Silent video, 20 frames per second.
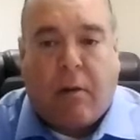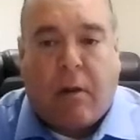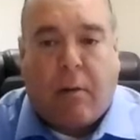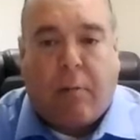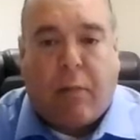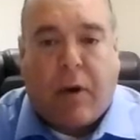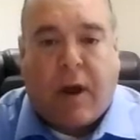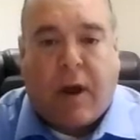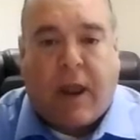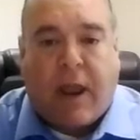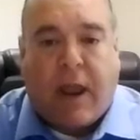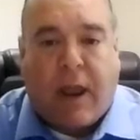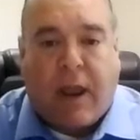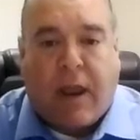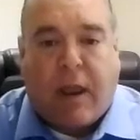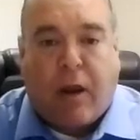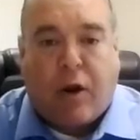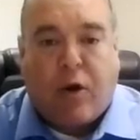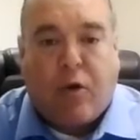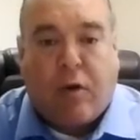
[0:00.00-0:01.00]
but
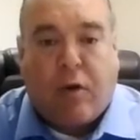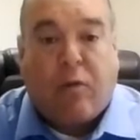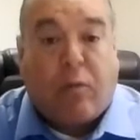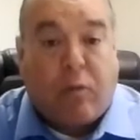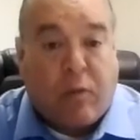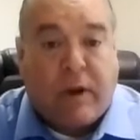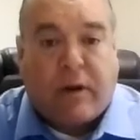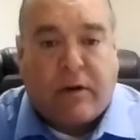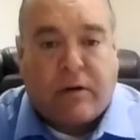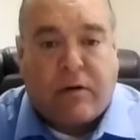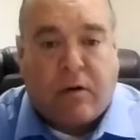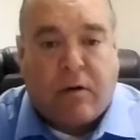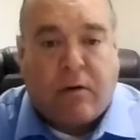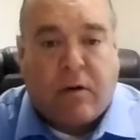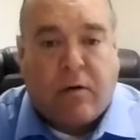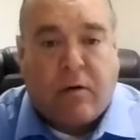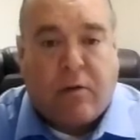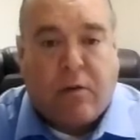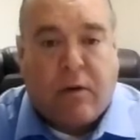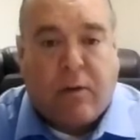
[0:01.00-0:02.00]
a good realtor
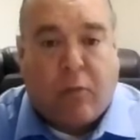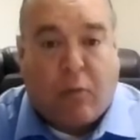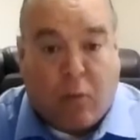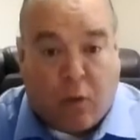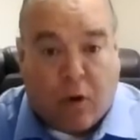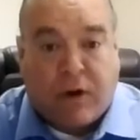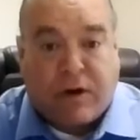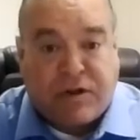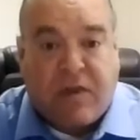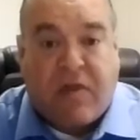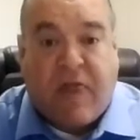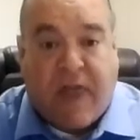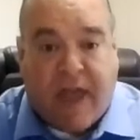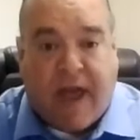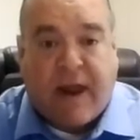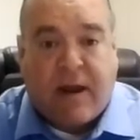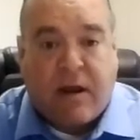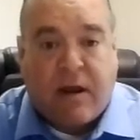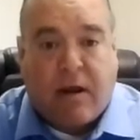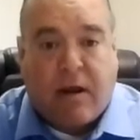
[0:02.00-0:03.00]
who works
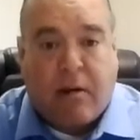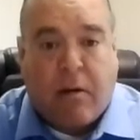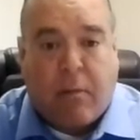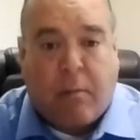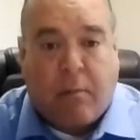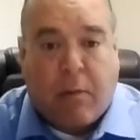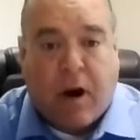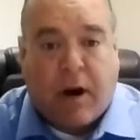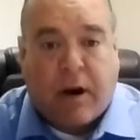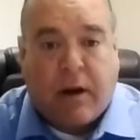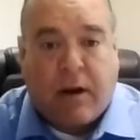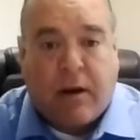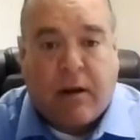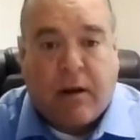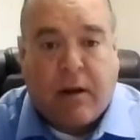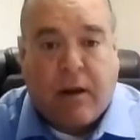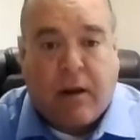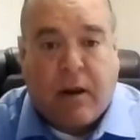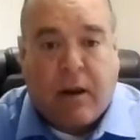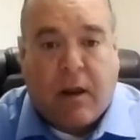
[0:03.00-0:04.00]
that market
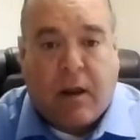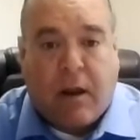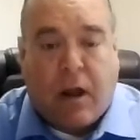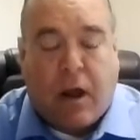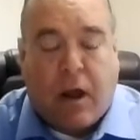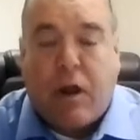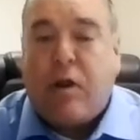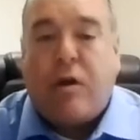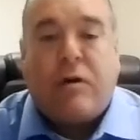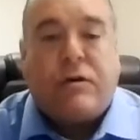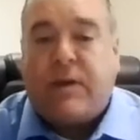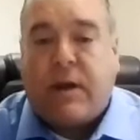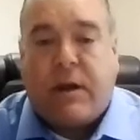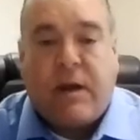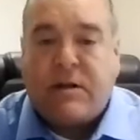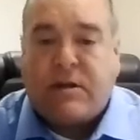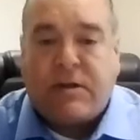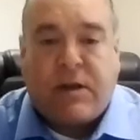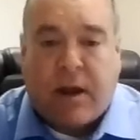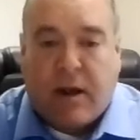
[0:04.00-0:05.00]
knows it
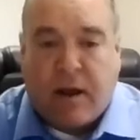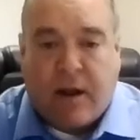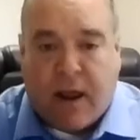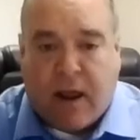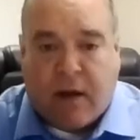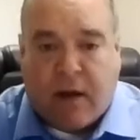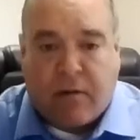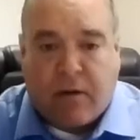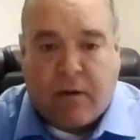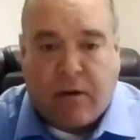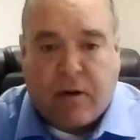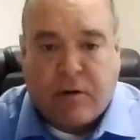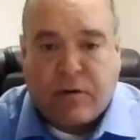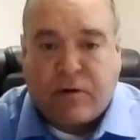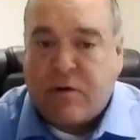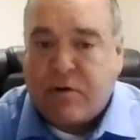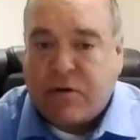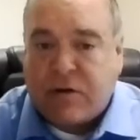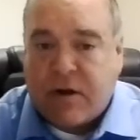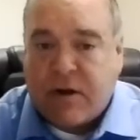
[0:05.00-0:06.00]
inside and out, knows
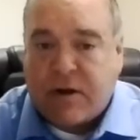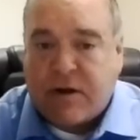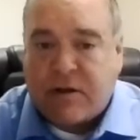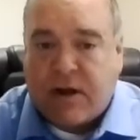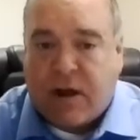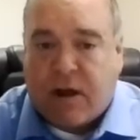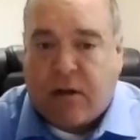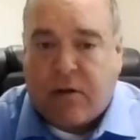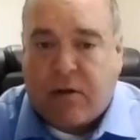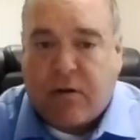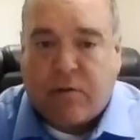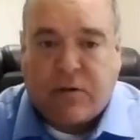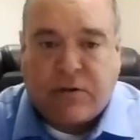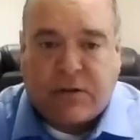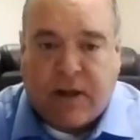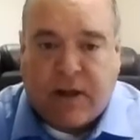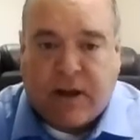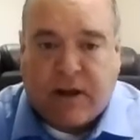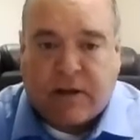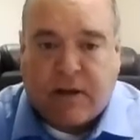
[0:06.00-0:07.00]
who's going to sell, knows who's
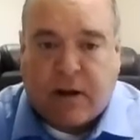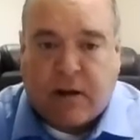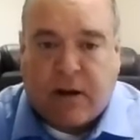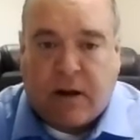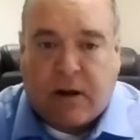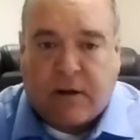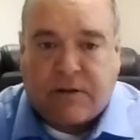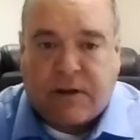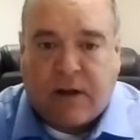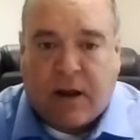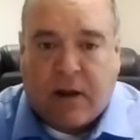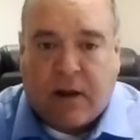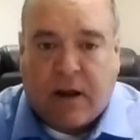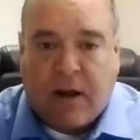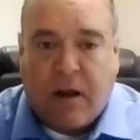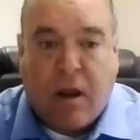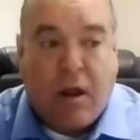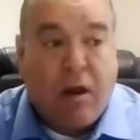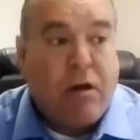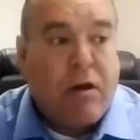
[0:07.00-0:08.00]
thinking of
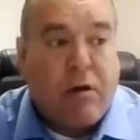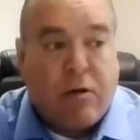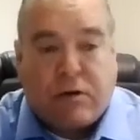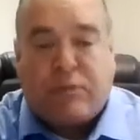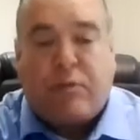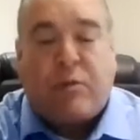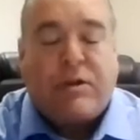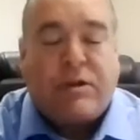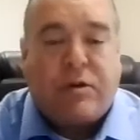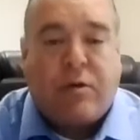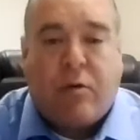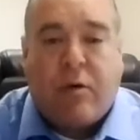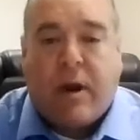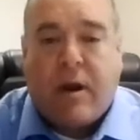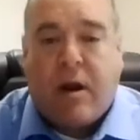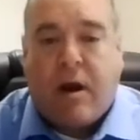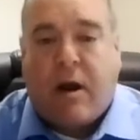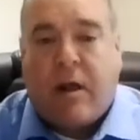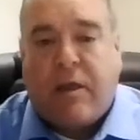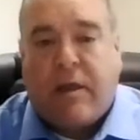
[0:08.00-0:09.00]
selling, knows what's going
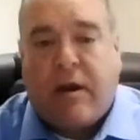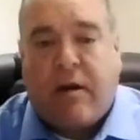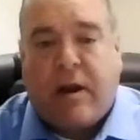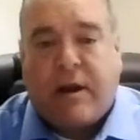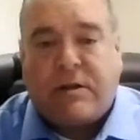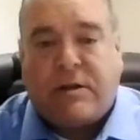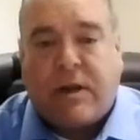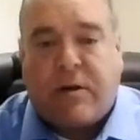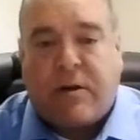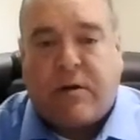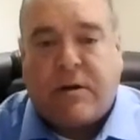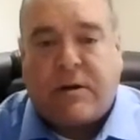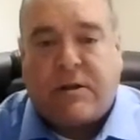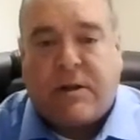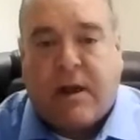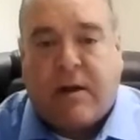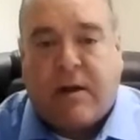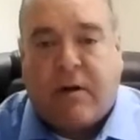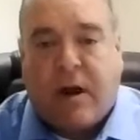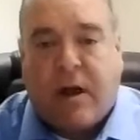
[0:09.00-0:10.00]
on there, et cetera, et
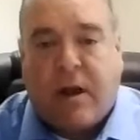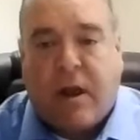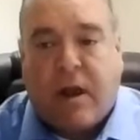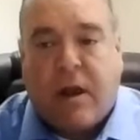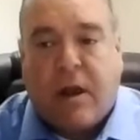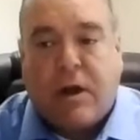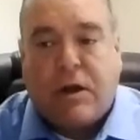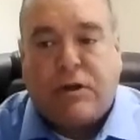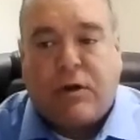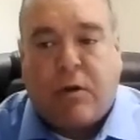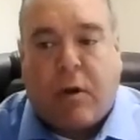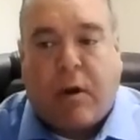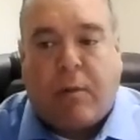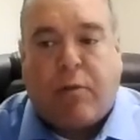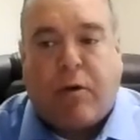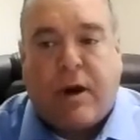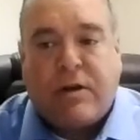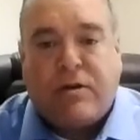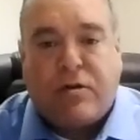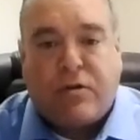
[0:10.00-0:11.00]
cetera. So
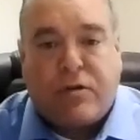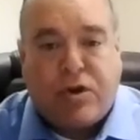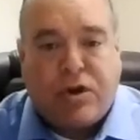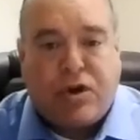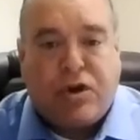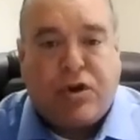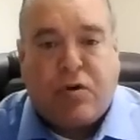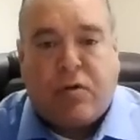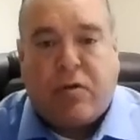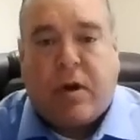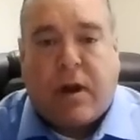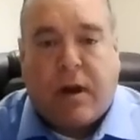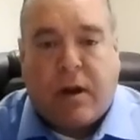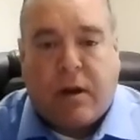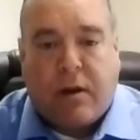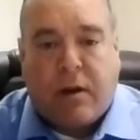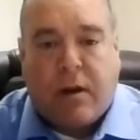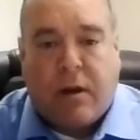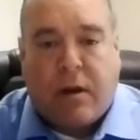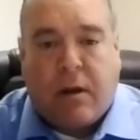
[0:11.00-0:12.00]
appraisers should
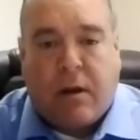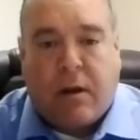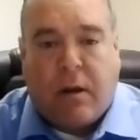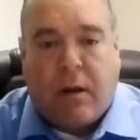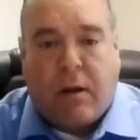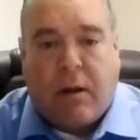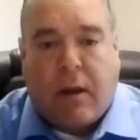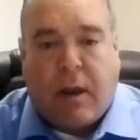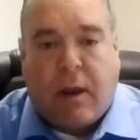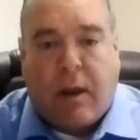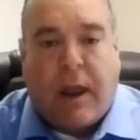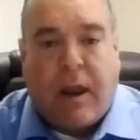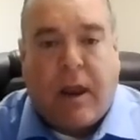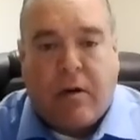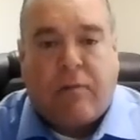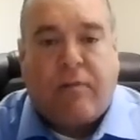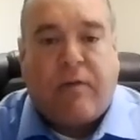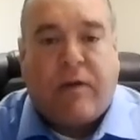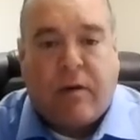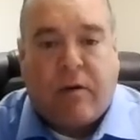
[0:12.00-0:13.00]

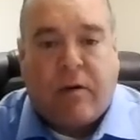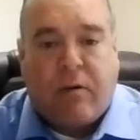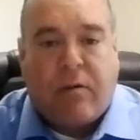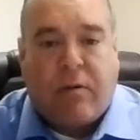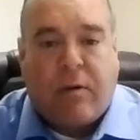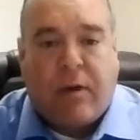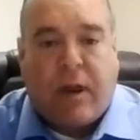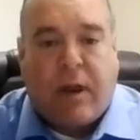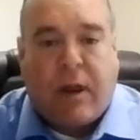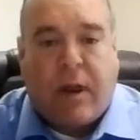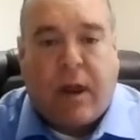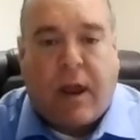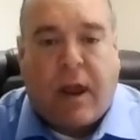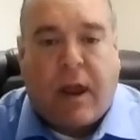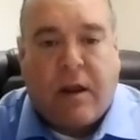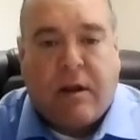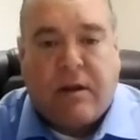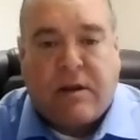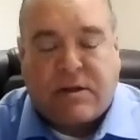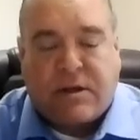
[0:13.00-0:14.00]
interview
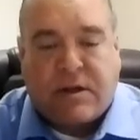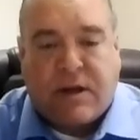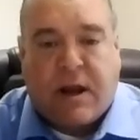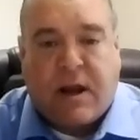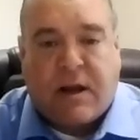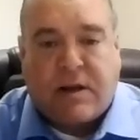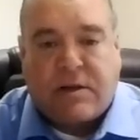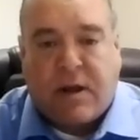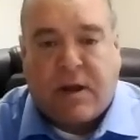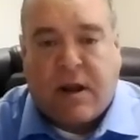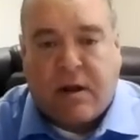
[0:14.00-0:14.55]
and discuss and